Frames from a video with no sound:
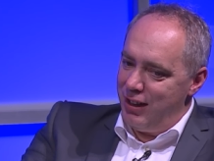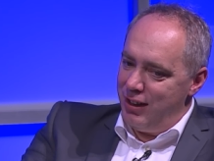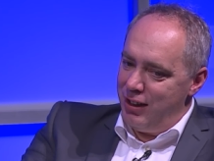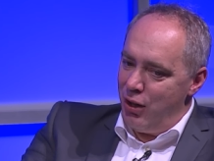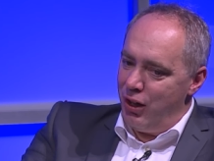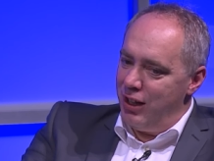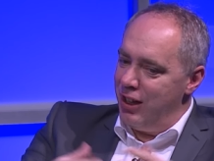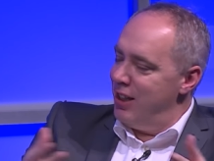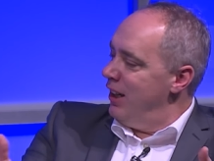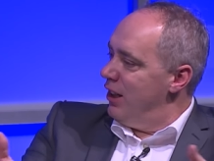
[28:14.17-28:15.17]
you know,
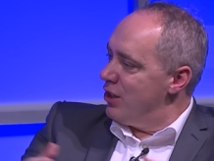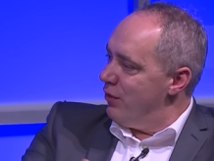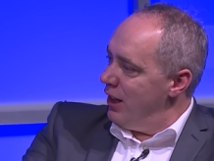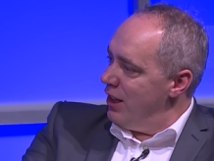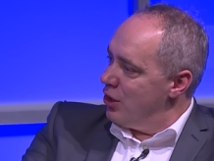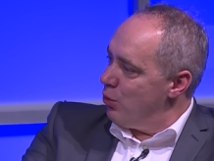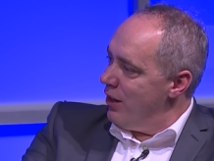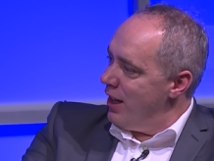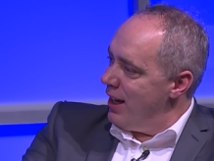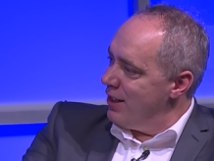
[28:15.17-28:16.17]
an English village where
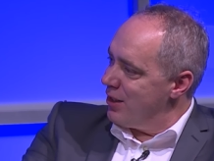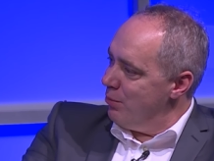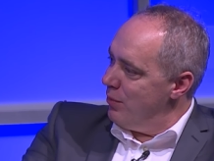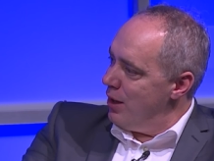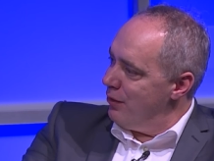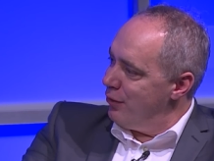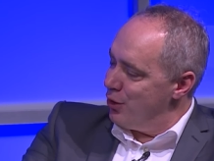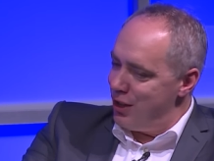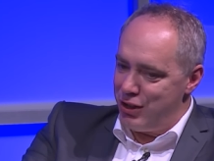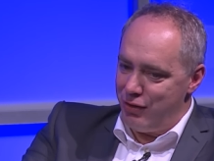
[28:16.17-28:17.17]
they had some uh,
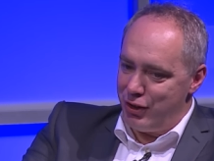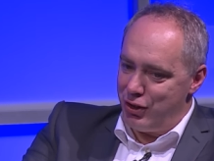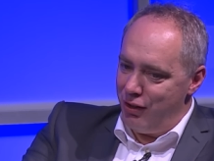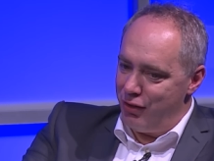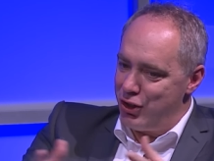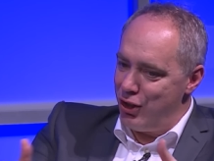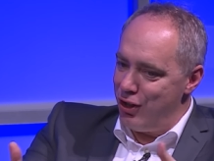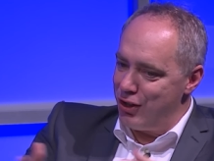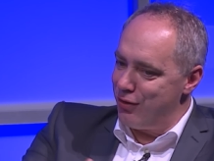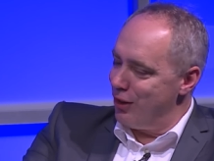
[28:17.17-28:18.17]
footage of a, of a,
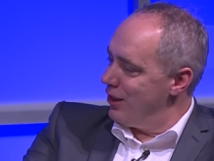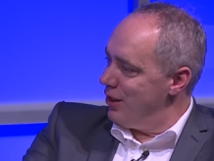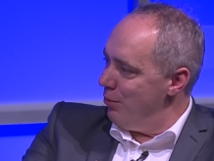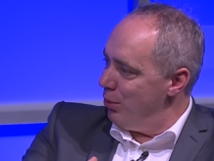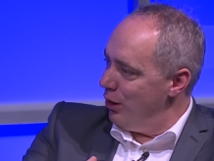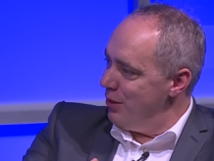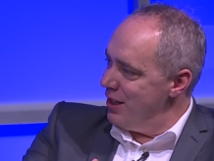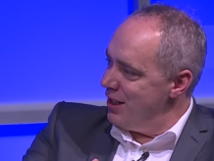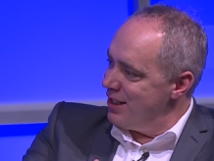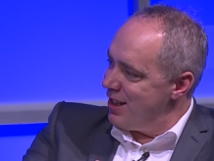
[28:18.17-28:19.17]
church, for example. I mean,
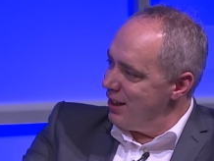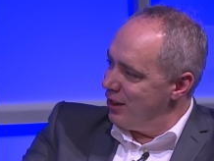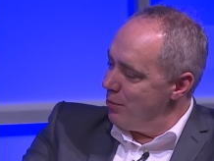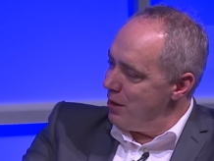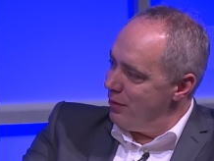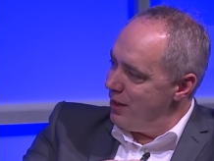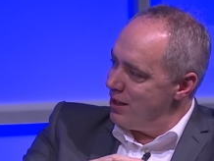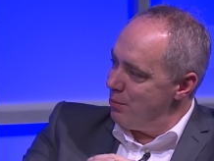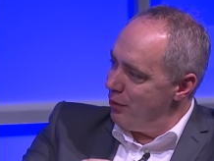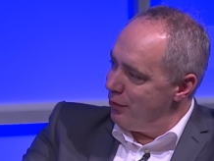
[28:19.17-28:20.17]
is mm-hmm. that going to be
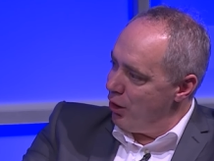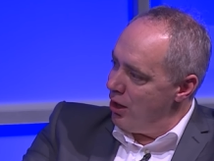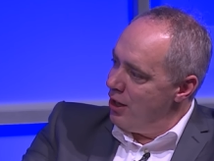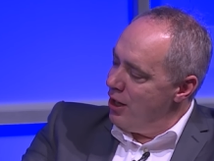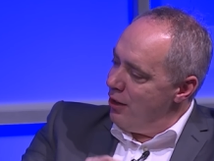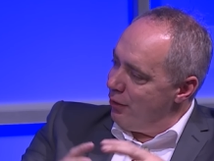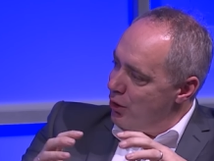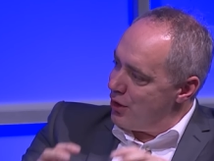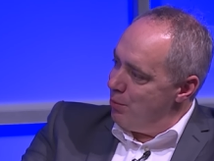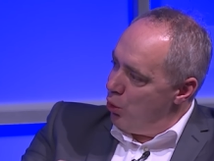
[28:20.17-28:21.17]
feasible for a, for a
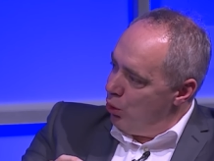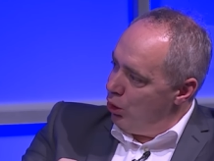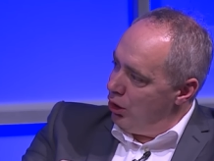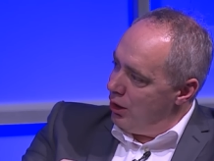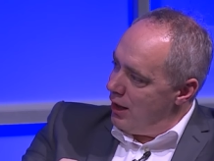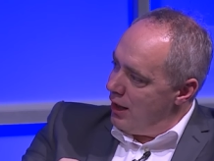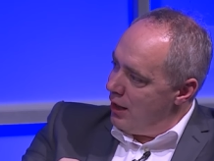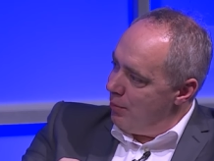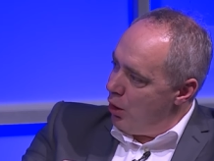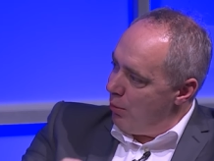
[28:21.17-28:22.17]
small
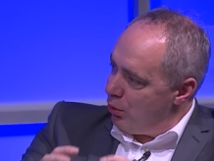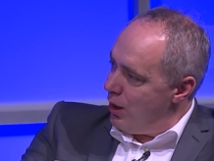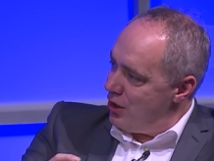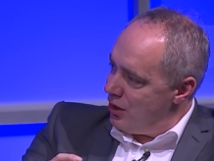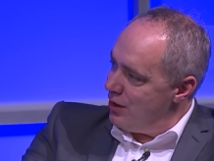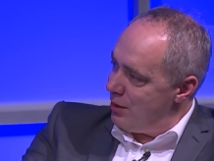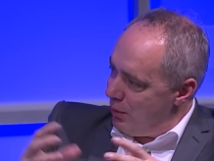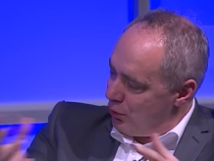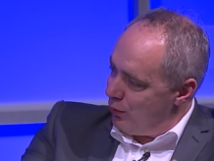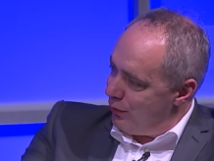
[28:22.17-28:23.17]
um, operation to be
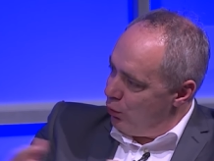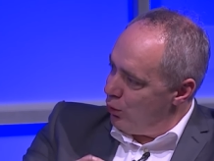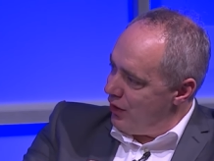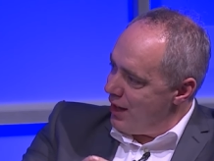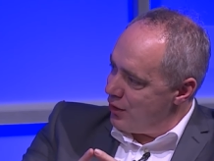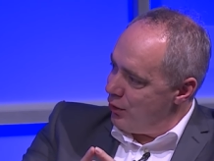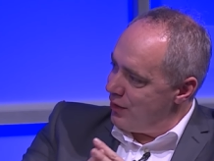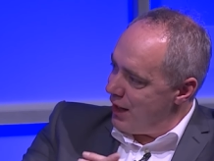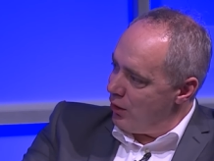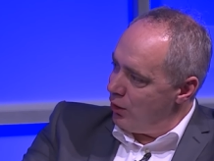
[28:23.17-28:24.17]
able to afford that sort of
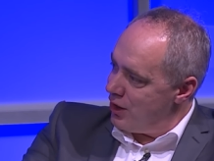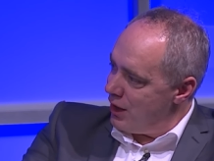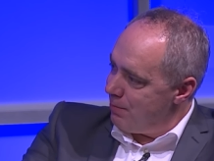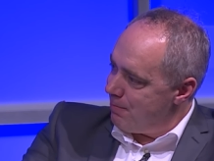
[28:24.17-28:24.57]
technology?